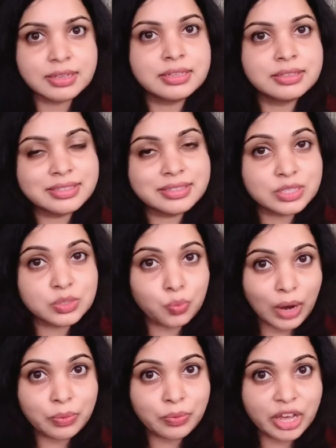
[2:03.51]
This is
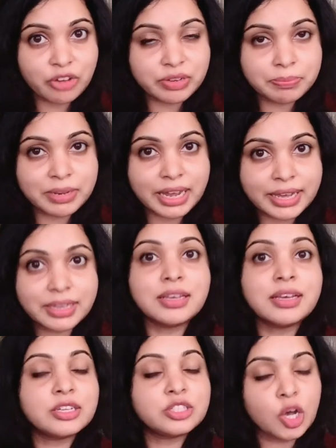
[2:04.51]
one way of applying.
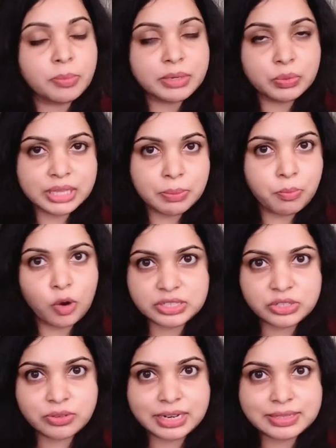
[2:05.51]
Top it with a
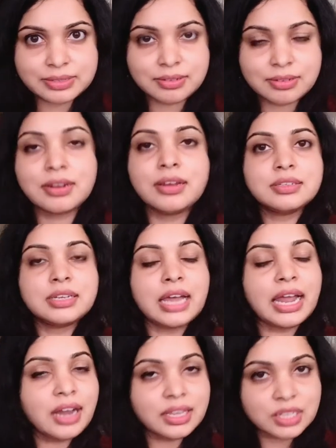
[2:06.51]
moisturizer.
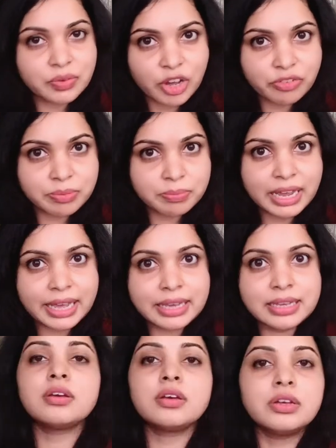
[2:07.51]
Another way of applying
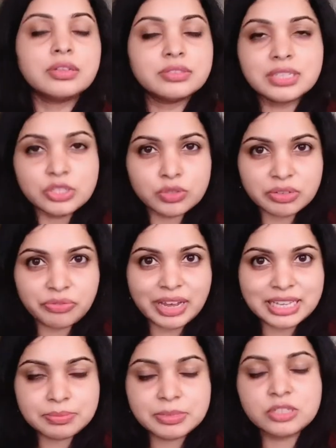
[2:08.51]
is just use a
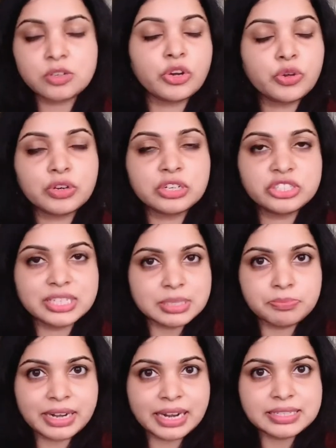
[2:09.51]
face mist, or you could just
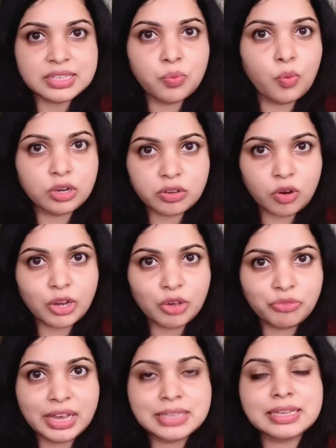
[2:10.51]
spray some water on your
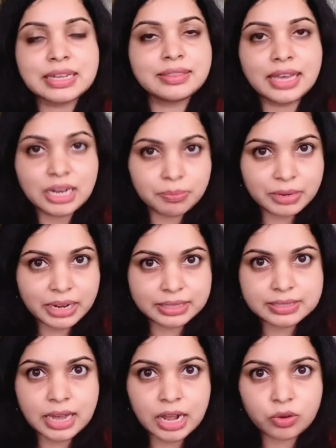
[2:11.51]
face and then apply this
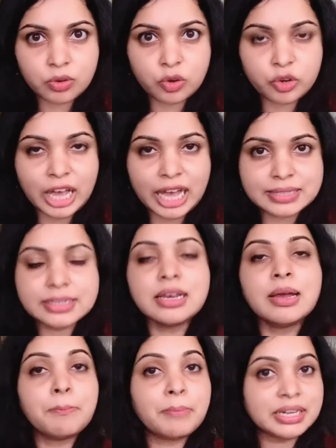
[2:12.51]
hyaluronic acid.
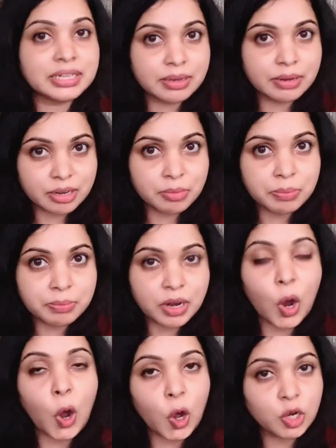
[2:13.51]
But remember,
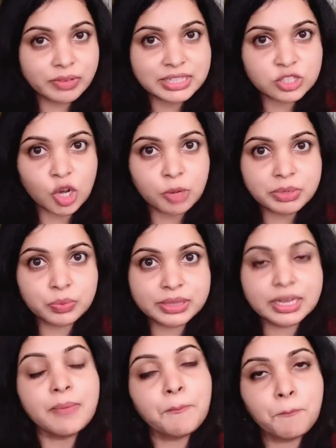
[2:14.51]
always top it with a
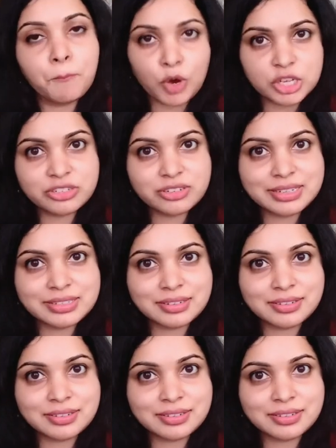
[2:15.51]
moisturizer.